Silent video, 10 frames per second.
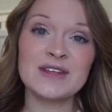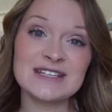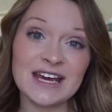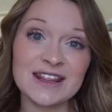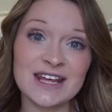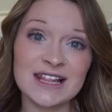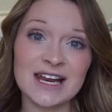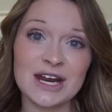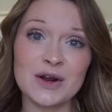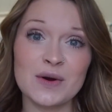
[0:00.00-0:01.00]
The second thing that
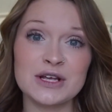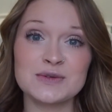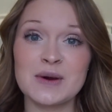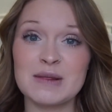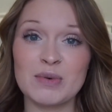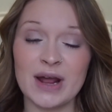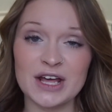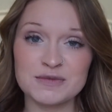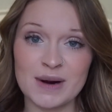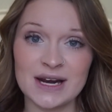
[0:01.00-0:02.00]
I noticed with
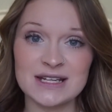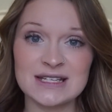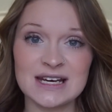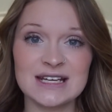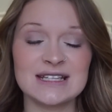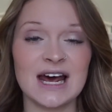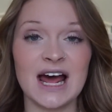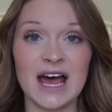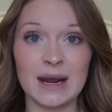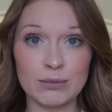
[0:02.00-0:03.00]
Brielle's pregnancy is that
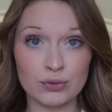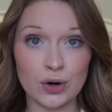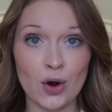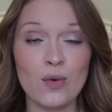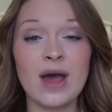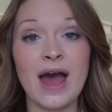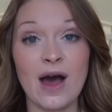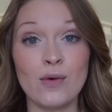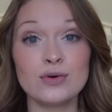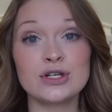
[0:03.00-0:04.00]
I broke
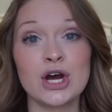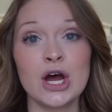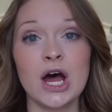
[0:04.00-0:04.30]
out